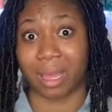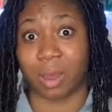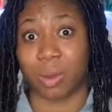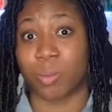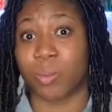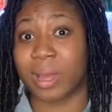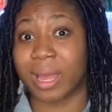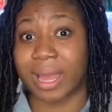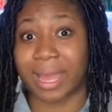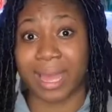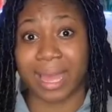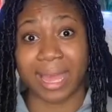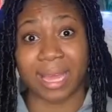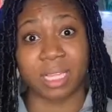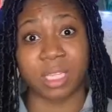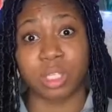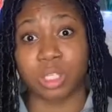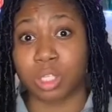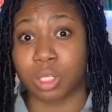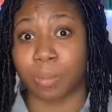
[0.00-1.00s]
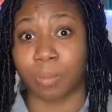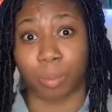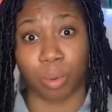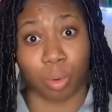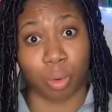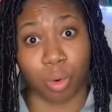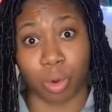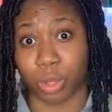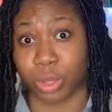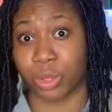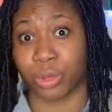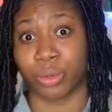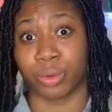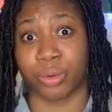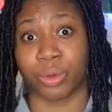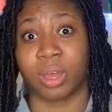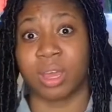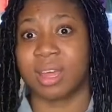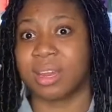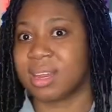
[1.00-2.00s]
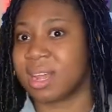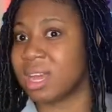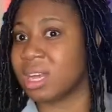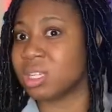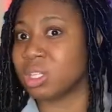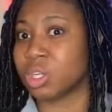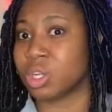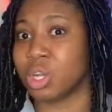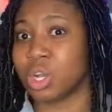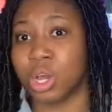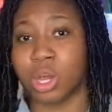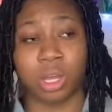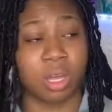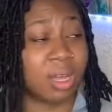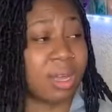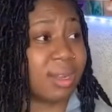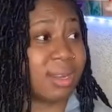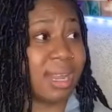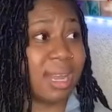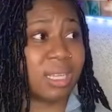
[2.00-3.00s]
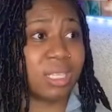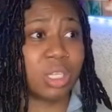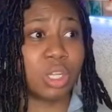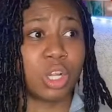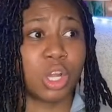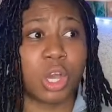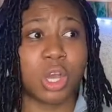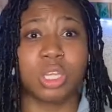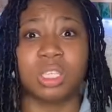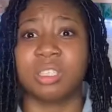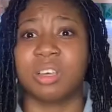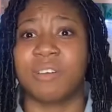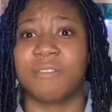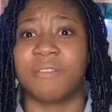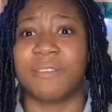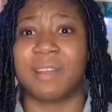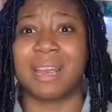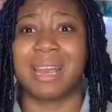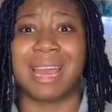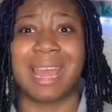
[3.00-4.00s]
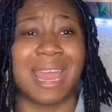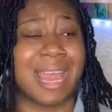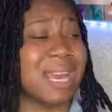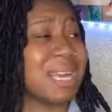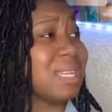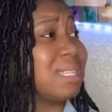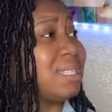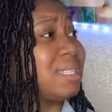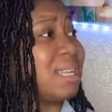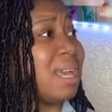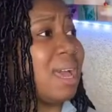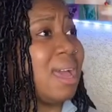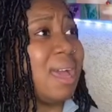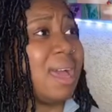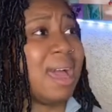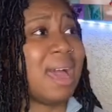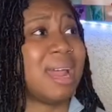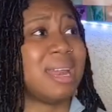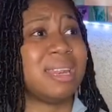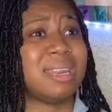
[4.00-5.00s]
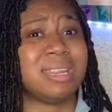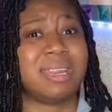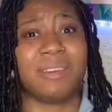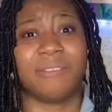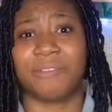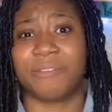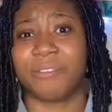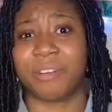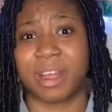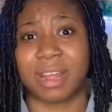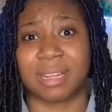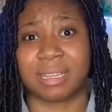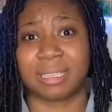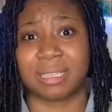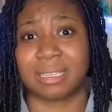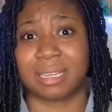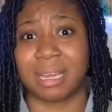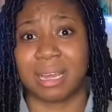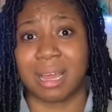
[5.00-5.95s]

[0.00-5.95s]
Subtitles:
We're here to support you. There's loads of links and different